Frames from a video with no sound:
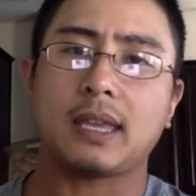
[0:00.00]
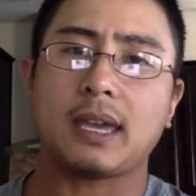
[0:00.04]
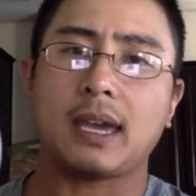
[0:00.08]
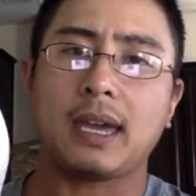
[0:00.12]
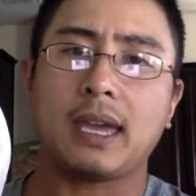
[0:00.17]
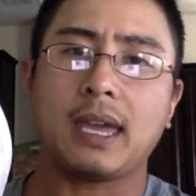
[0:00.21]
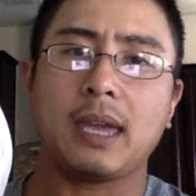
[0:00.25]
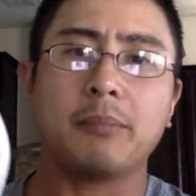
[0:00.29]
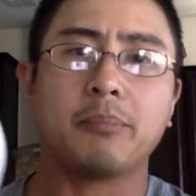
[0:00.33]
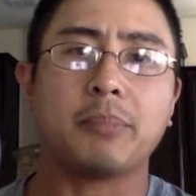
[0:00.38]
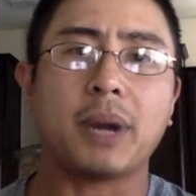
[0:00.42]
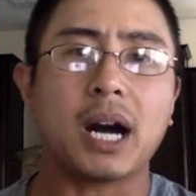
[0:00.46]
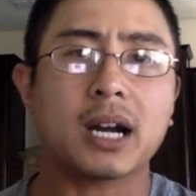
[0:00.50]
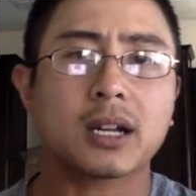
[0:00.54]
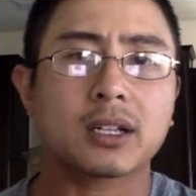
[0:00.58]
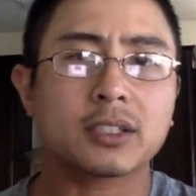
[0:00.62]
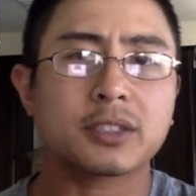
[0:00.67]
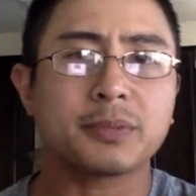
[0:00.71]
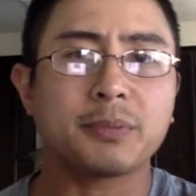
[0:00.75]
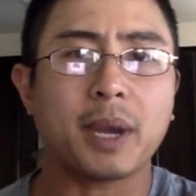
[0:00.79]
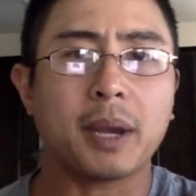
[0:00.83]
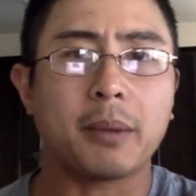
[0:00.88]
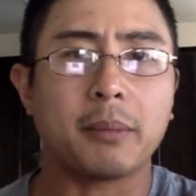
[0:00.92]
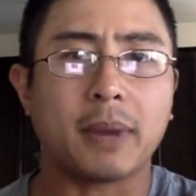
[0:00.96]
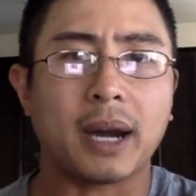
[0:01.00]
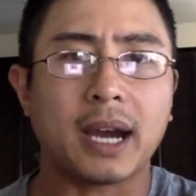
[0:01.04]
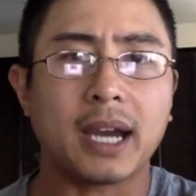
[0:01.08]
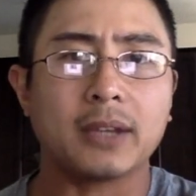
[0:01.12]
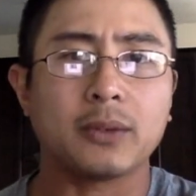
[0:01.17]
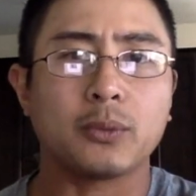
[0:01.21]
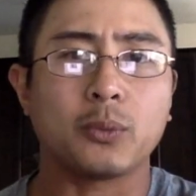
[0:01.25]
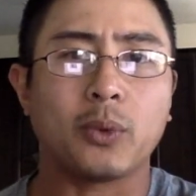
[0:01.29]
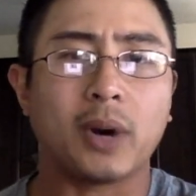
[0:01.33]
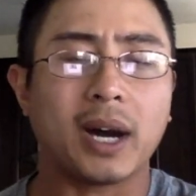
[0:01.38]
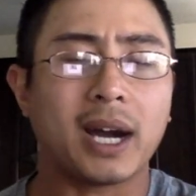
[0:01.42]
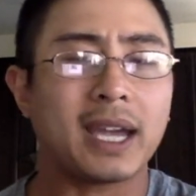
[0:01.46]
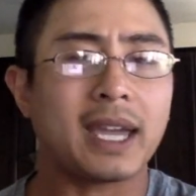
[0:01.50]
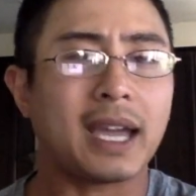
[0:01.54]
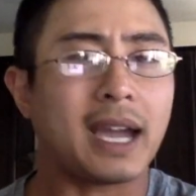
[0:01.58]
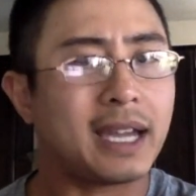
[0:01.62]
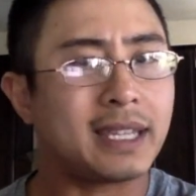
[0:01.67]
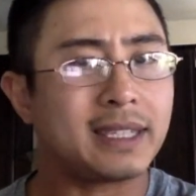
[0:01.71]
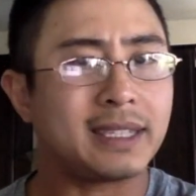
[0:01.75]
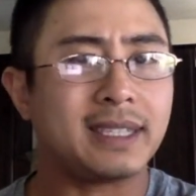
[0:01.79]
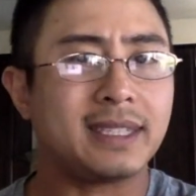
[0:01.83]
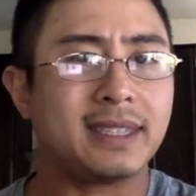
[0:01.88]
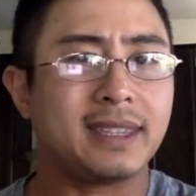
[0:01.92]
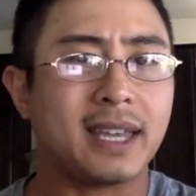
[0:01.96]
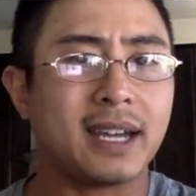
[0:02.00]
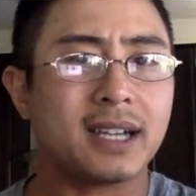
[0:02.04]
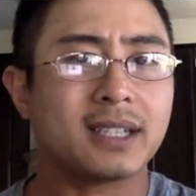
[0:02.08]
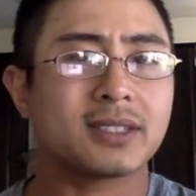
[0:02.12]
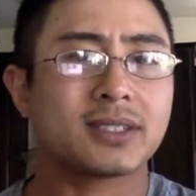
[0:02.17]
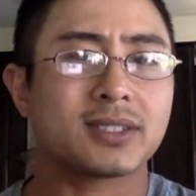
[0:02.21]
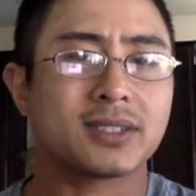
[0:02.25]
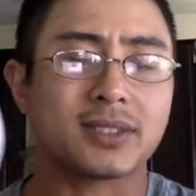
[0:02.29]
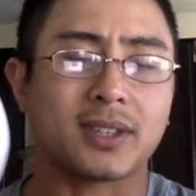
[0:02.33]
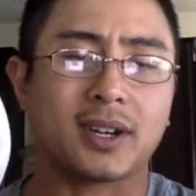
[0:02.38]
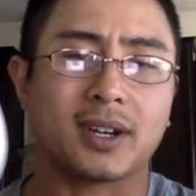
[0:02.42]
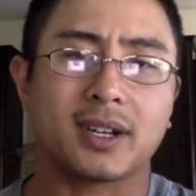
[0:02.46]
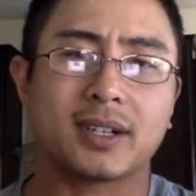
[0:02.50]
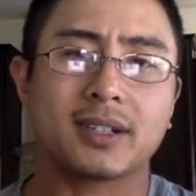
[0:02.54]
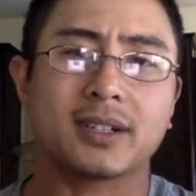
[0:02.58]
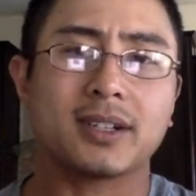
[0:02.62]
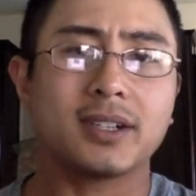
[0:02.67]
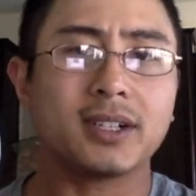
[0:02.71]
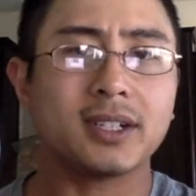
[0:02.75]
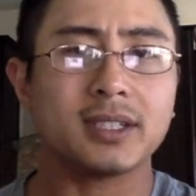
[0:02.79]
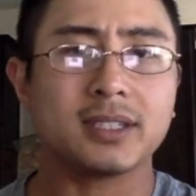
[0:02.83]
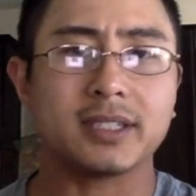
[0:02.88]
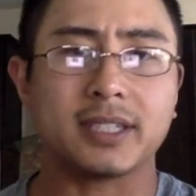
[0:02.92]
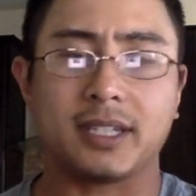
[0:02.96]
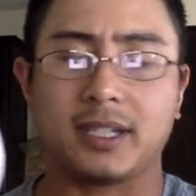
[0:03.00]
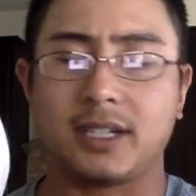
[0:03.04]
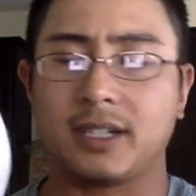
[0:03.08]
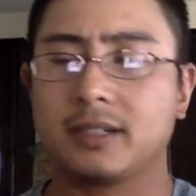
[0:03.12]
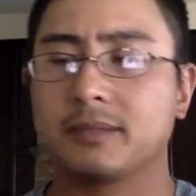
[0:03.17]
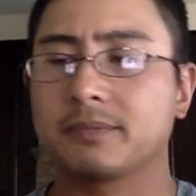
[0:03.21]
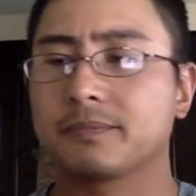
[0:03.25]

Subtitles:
it boggles my mind why I did not start earlier.